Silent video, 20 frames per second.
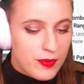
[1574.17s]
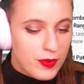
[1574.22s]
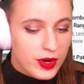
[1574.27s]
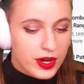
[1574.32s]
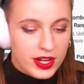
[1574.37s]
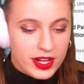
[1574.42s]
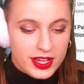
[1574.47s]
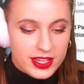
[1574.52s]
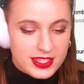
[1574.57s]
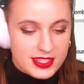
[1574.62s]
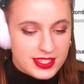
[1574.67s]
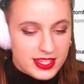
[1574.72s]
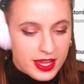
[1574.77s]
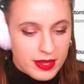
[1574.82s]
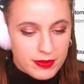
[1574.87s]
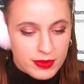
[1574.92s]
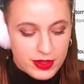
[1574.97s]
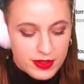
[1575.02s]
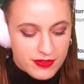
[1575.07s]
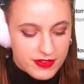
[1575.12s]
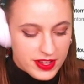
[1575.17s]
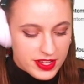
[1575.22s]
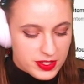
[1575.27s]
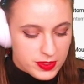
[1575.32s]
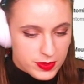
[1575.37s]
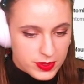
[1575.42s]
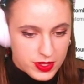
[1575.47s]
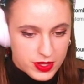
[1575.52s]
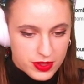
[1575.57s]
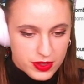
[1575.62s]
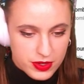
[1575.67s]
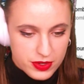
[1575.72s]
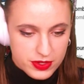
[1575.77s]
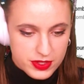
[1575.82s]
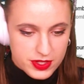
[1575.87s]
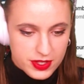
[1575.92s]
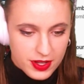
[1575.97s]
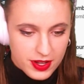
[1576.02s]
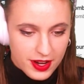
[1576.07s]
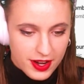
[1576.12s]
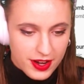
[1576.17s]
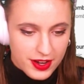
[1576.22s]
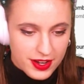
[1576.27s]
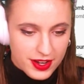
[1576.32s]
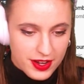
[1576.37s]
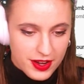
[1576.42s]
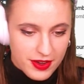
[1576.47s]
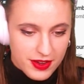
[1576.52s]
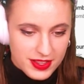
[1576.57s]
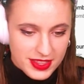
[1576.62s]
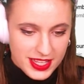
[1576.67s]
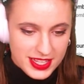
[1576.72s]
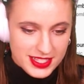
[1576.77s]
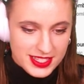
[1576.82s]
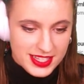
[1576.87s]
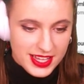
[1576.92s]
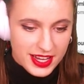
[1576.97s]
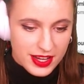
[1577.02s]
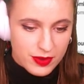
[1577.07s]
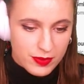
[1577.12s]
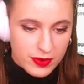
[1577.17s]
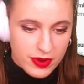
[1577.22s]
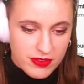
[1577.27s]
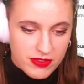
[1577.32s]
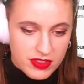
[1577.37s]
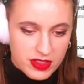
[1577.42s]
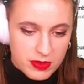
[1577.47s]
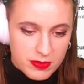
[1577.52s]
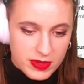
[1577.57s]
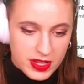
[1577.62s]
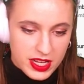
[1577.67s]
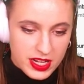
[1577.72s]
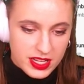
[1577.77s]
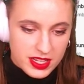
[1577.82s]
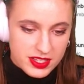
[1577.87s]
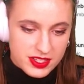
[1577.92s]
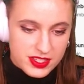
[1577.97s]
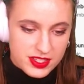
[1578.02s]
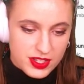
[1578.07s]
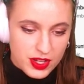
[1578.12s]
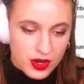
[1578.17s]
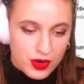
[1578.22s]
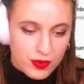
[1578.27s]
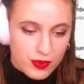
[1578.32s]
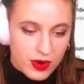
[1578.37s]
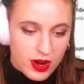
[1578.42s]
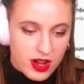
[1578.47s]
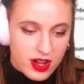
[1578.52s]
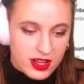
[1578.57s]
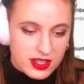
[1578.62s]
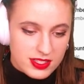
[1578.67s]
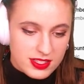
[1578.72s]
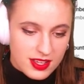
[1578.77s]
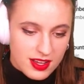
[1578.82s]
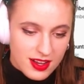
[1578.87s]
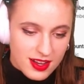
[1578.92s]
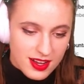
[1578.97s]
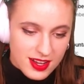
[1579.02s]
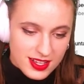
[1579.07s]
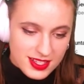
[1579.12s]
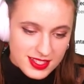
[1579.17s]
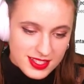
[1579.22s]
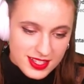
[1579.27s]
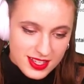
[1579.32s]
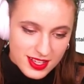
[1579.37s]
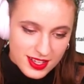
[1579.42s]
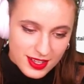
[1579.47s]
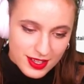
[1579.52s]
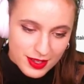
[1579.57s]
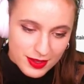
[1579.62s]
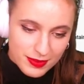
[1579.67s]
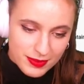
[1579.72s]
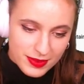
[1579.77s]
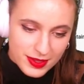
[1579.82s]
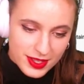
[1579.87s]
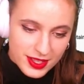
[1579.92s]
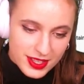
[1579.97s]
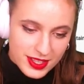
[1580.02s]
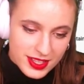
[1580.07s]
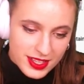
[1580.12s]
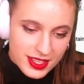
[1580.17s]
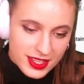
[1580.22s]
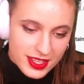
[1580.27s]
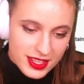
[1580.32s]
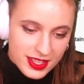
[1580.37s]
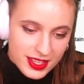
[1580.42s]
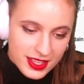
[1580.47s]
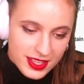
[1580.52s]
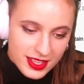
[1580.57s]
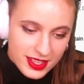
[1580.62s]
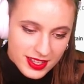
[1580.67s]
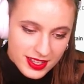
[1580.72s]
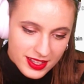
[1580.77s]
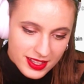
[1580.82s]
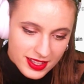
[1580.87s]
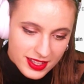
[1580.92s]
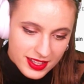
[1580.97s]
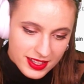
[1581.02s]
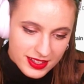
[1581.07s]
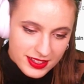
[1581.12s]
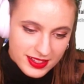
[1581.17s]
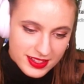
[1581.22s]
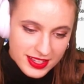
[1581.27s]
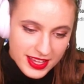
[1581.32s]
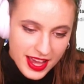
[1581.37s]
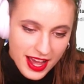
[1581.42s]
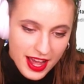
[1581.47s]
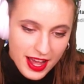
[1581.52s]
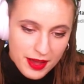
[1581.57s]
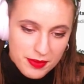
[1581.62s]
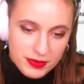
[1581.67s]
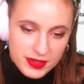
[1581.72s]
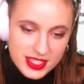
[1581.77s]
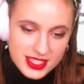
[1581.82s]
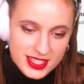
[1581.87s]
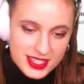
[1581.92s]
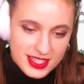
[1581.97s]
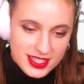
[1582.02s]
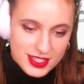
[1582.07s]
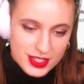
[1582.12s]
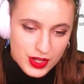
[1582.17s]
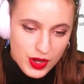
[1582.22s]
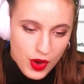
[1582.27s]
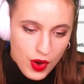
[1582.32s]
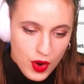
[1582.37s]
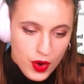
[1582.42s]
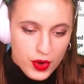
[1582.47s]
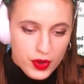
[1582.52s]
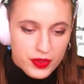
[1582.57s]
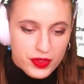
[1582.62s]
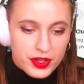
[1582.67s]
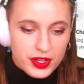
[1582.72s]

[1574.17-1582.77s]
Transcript: we're gonna get slammed in the face with the third song. I already know it. That second riff in the beginning is so raw, it's awesome. Yeah, I'm listening to all the,